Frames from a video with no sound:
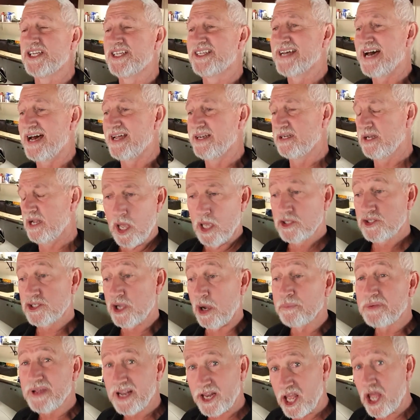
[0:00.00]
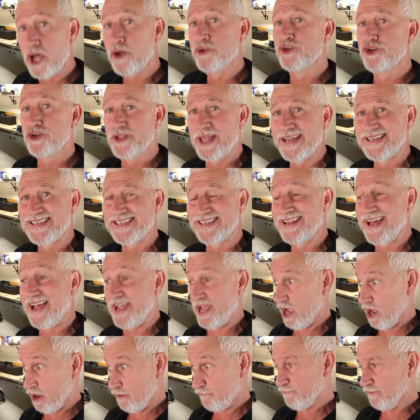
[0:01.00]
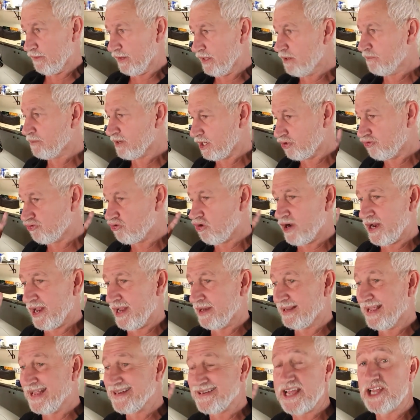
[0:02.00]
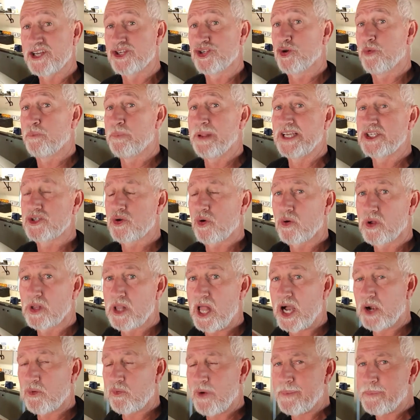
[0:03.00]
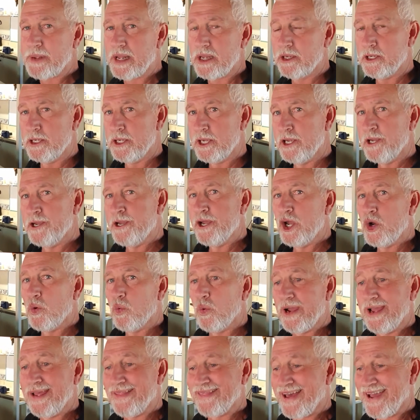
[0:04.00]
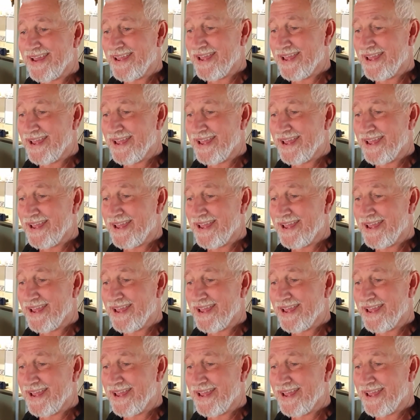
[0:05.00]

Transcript: done. So I'm going to go and do that today, hopefully. I'm going to try to get down to a place called Clark Rubber, where they